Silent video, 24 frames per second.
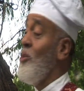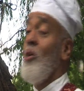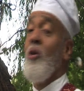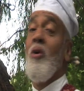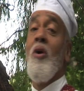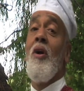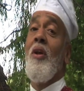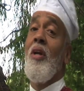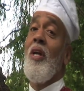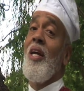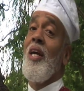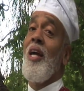You're
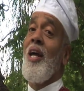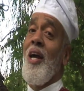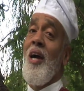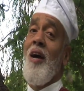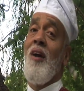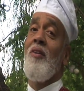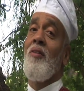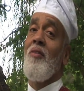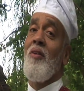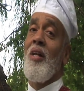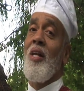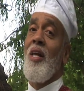going to
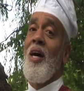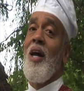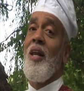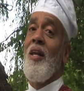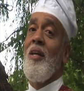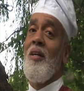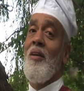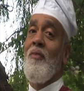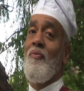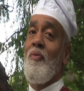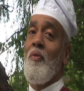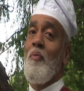encounter a lot
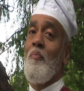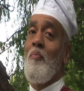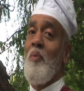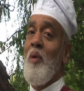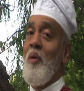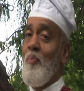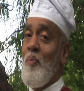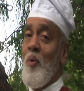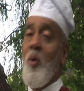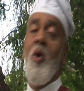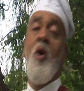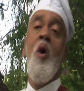of different
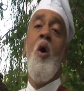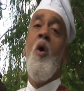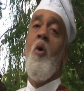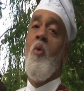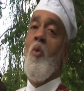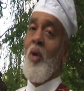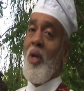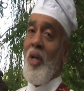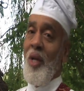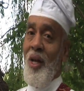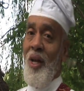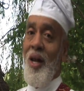people
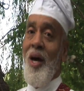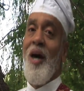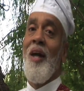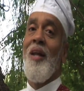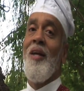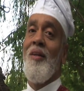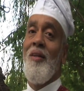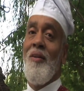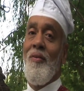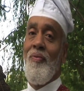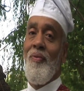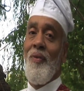with a lot
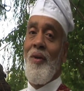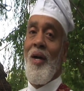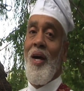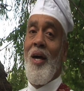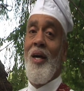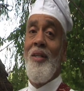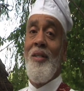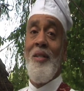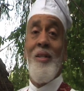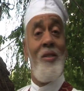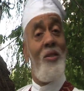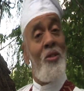of different
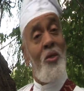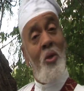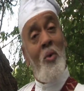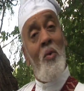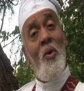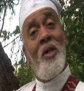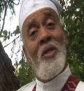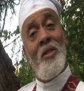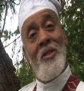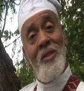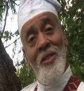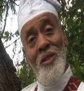ideas. The
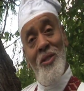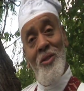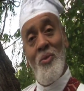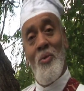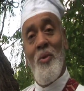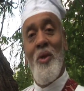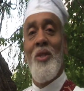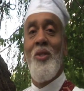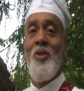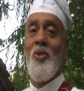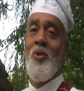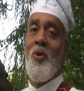question is,
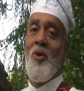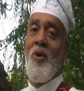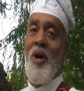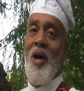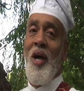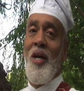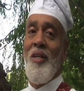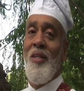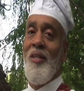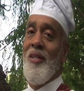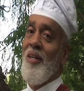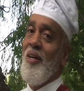what's your
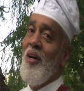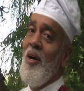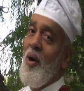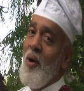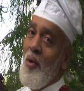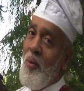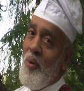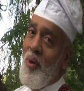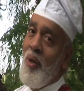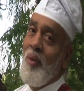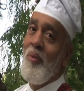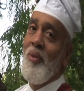idea?
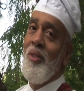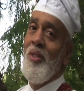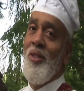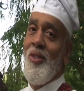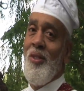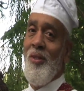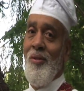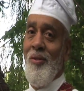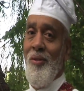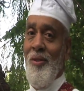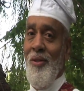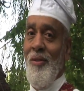What would
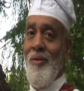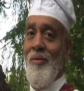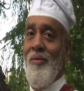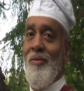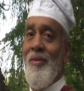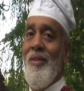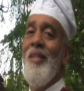you do?